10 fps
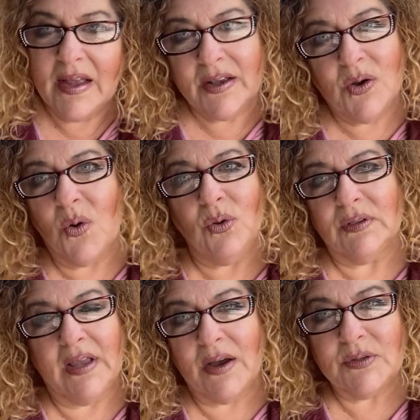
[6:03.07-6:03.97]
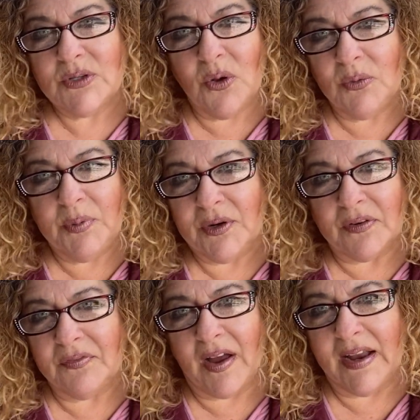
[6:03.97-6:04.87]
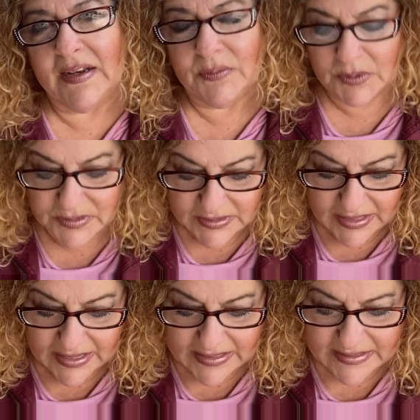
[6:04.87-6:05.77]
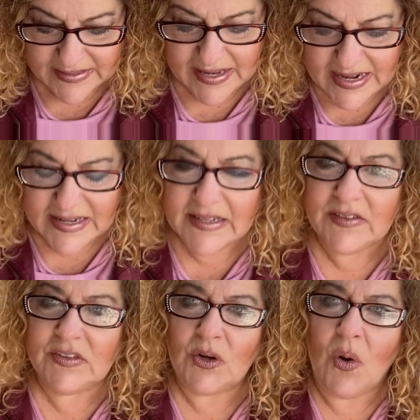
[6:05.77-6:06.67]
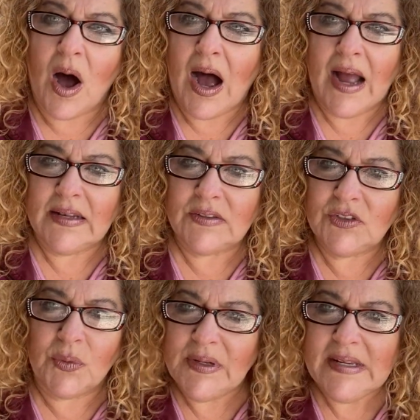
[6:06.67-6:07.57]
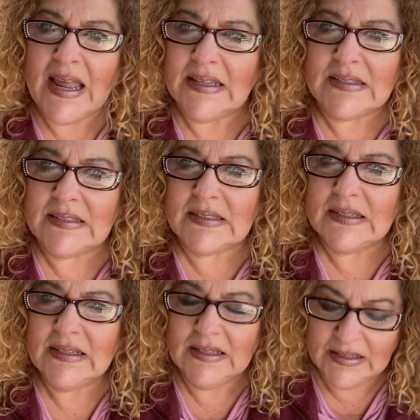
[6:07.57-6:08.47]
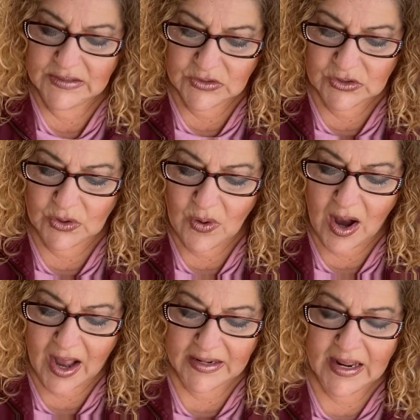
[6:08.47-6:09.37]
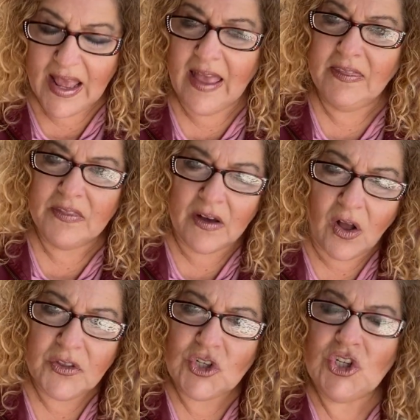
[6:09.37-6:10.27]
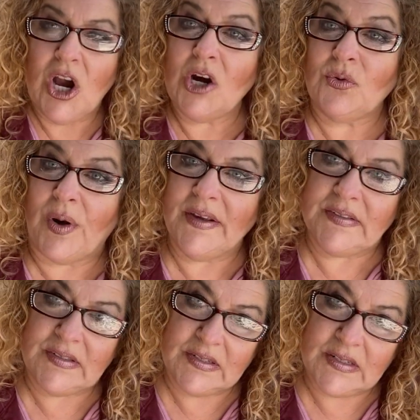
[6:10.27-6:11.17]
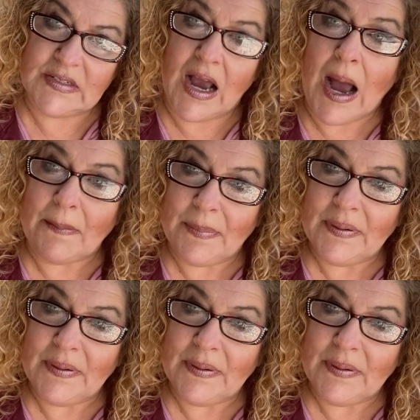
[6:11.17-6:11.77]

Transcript: Gold. How is gold purified? Well, it's heated so hot, so intense, so hot. And then all the junk rises to the top.